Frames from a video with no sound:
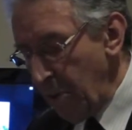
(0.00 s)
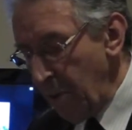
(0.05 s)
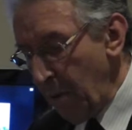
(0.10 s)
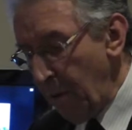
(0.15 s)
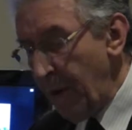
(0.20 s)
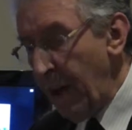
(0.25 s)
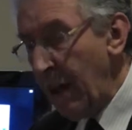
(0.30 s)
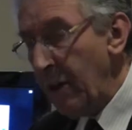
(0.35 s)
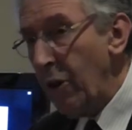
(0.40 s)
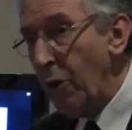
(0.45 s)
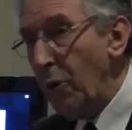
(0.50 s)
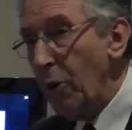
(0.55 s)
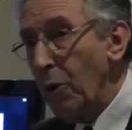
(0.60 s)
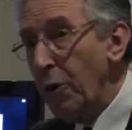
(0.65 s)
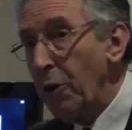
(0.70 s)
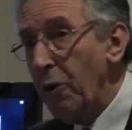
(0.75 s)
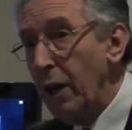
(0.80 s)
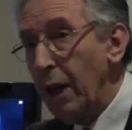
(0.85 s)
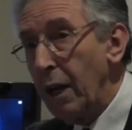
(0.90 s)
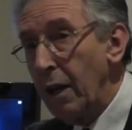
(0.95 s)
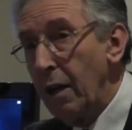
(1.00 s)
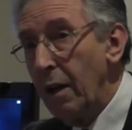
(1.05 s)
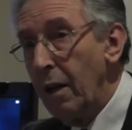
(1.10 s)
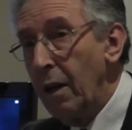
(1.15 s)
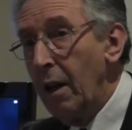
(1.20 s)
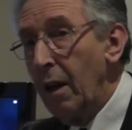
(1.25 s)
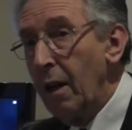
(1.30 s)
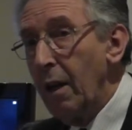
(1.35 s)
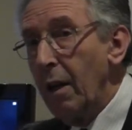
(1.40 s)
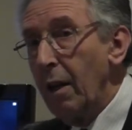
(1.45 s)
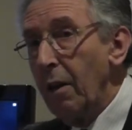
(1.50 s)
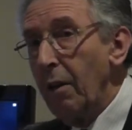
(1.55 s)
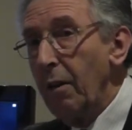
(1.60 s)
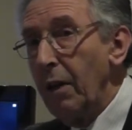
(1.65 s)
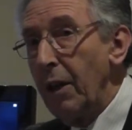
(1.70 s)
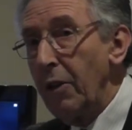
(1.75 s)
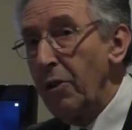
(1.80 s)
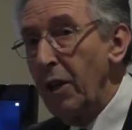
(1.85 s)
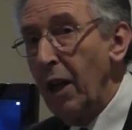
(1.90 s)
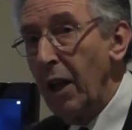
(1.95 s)
We failed on all three.
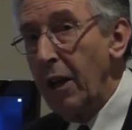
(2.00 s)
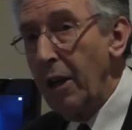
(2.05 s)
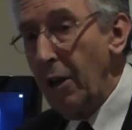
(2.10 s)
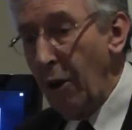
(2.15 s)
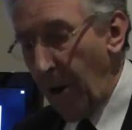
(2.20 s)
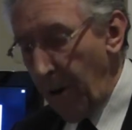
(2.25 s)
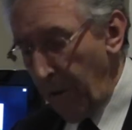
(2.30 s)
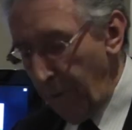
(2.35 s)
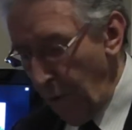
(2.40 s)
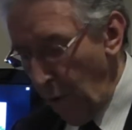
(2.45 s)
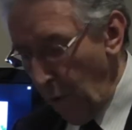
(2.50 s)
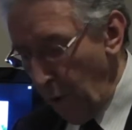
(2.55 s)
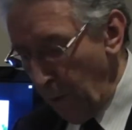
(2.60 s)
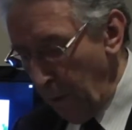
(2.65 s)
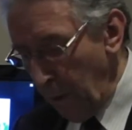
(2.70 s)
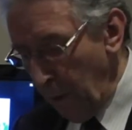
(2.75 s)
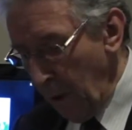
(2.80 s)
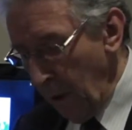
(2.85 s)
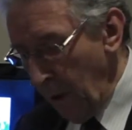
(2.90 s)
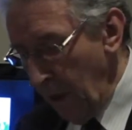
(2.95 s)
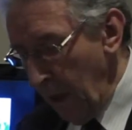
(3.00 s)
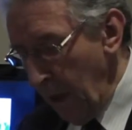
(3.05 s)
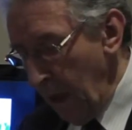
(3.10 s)
It's certainly not affordable